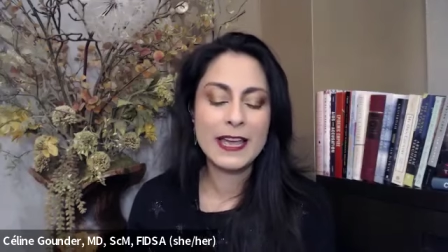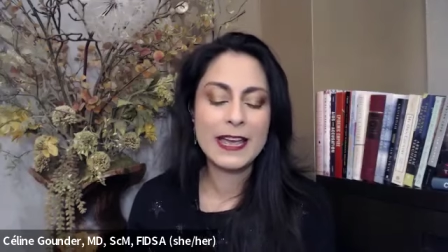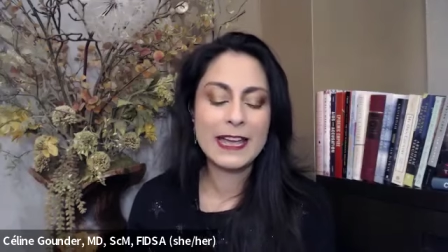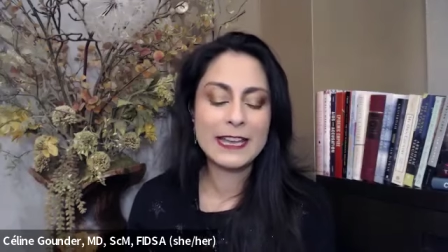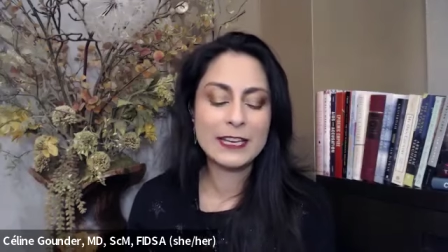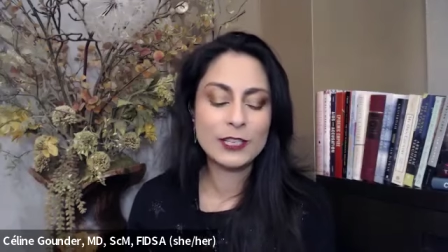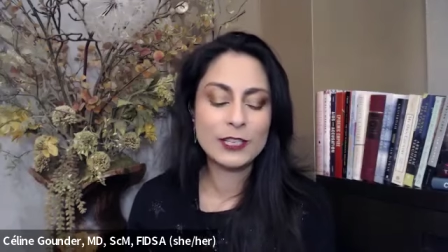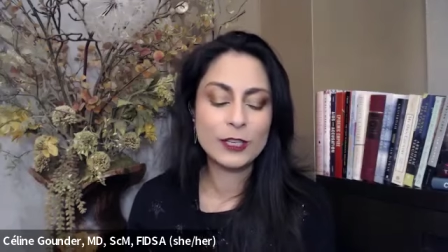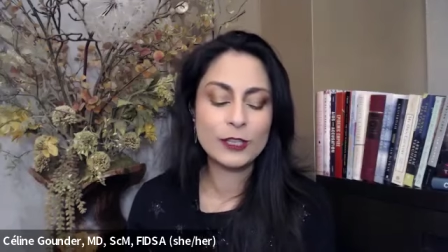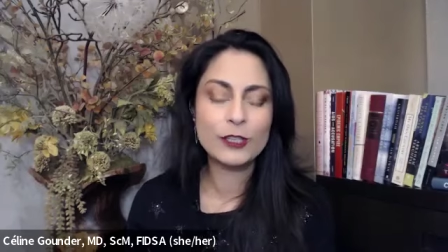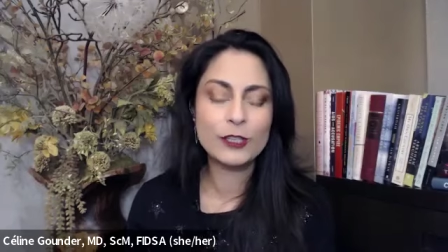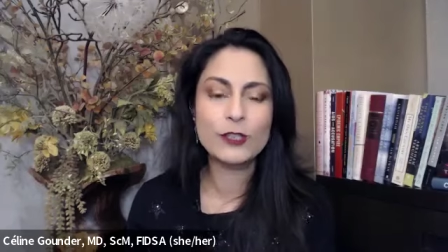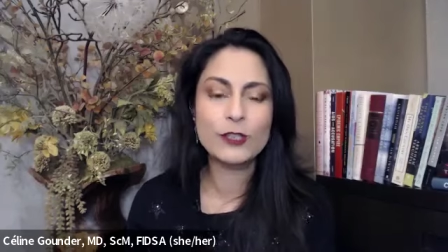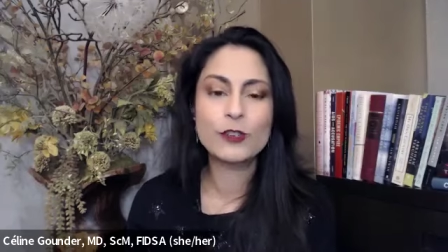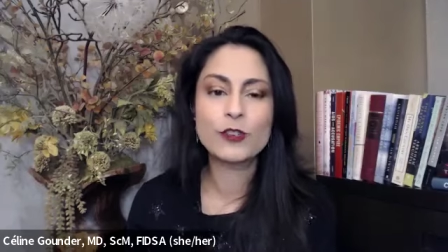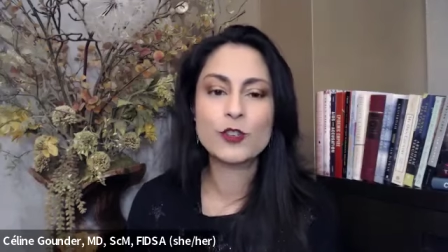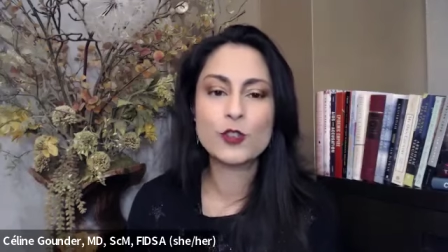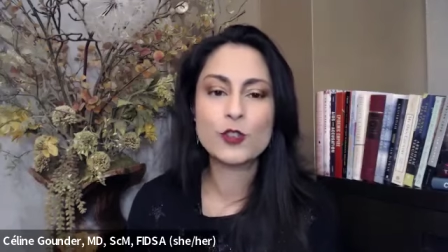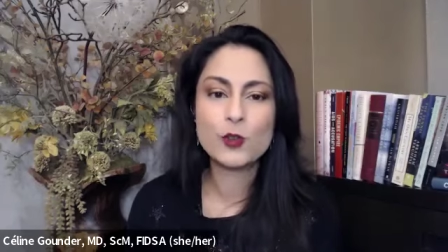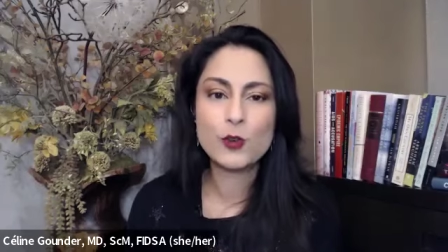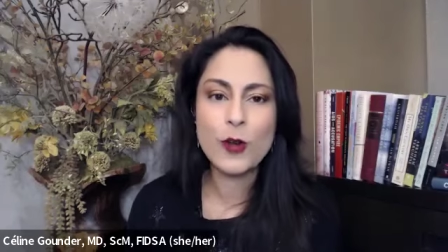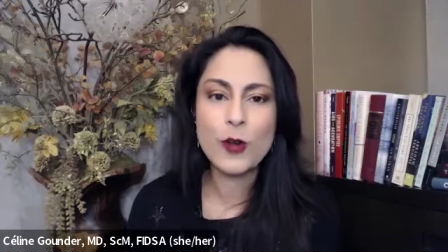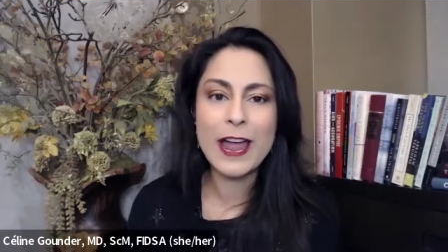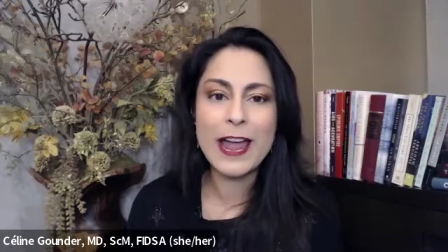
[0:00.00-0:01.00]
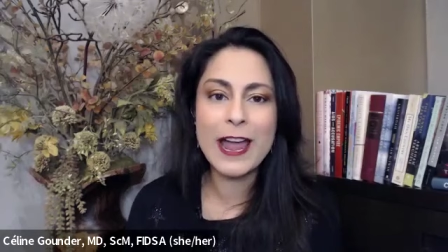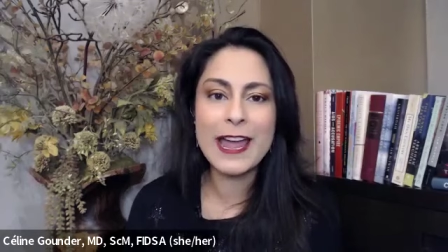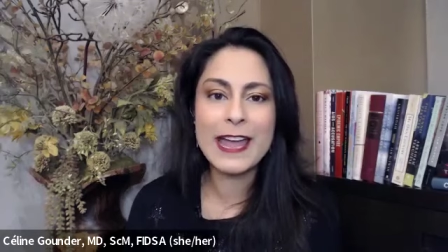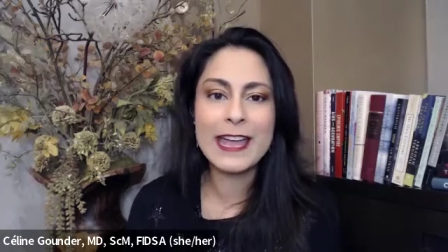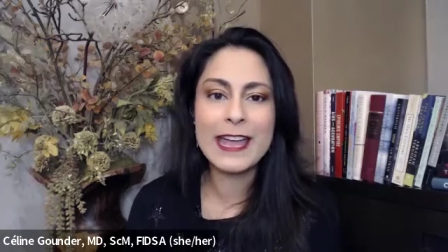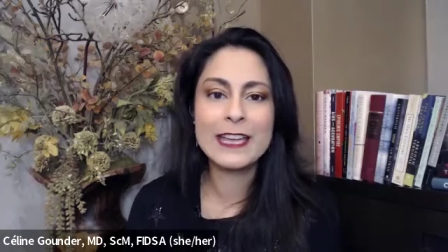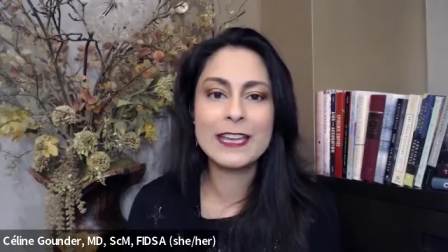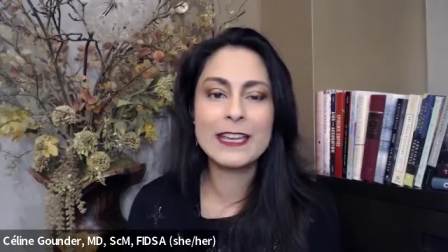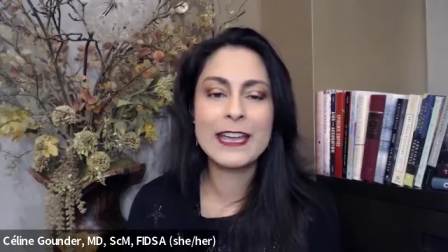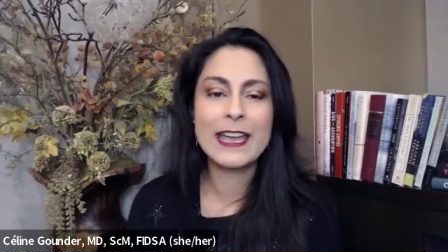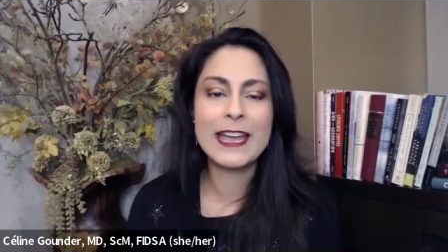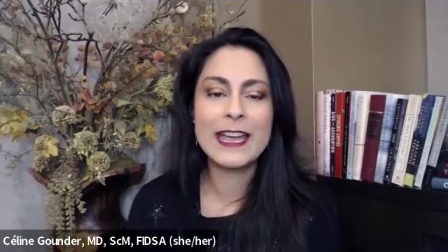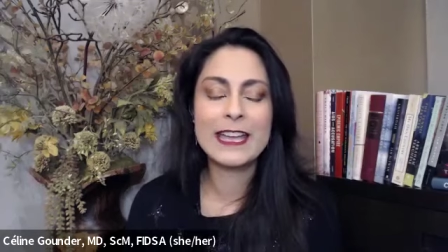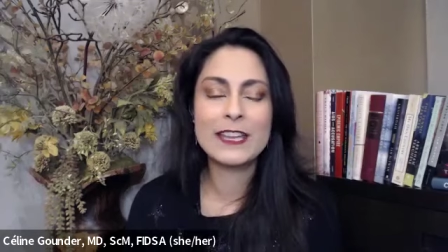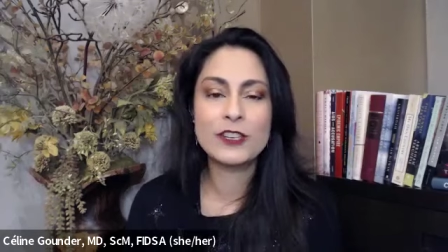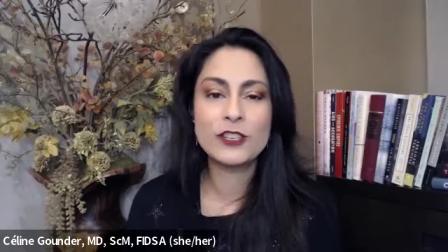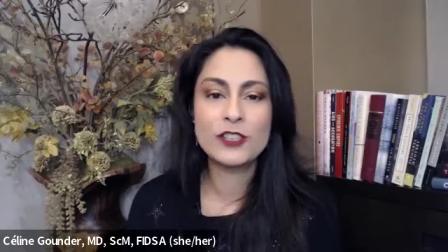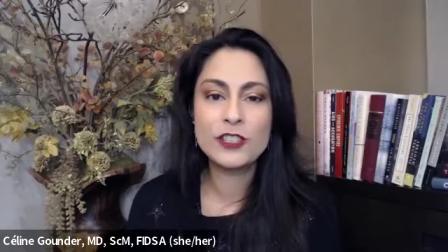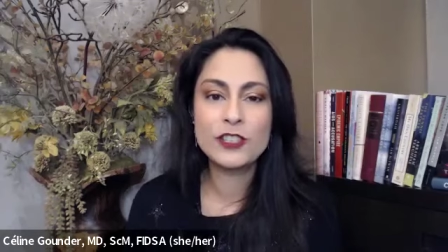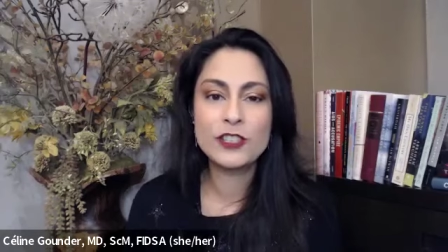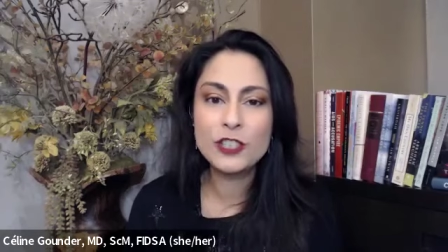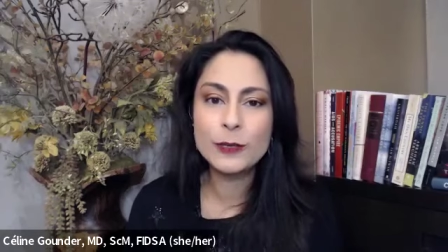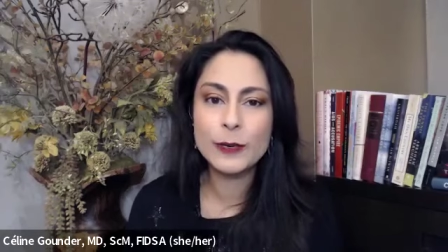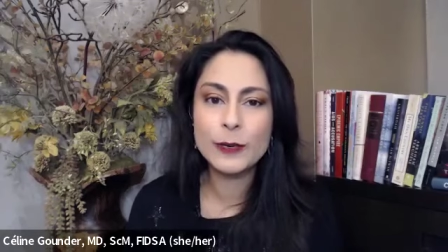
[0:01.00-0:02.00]
until you try and
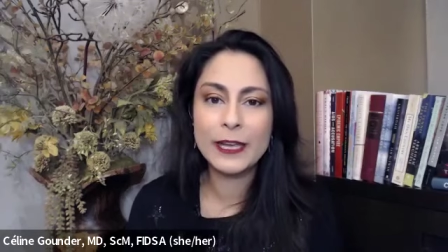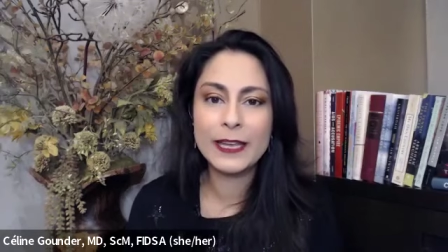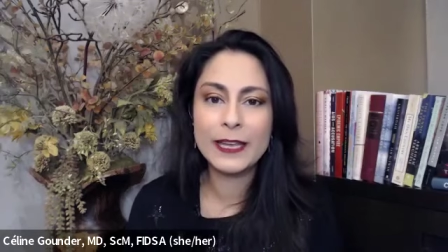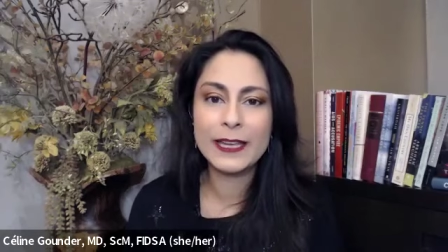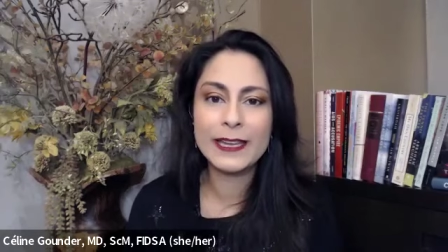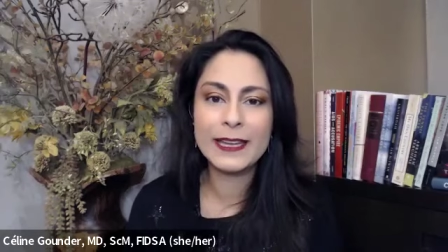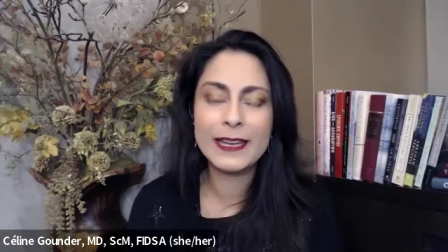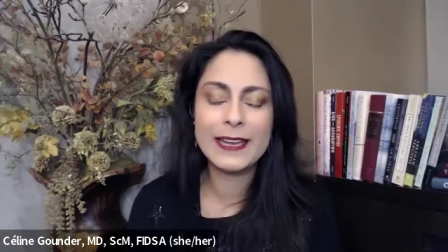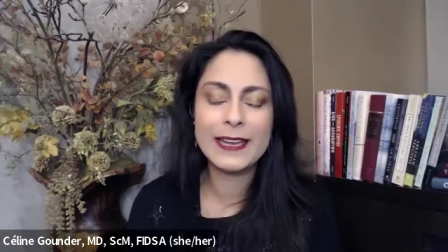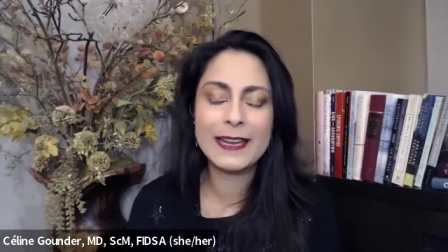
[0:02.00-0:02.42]
do it.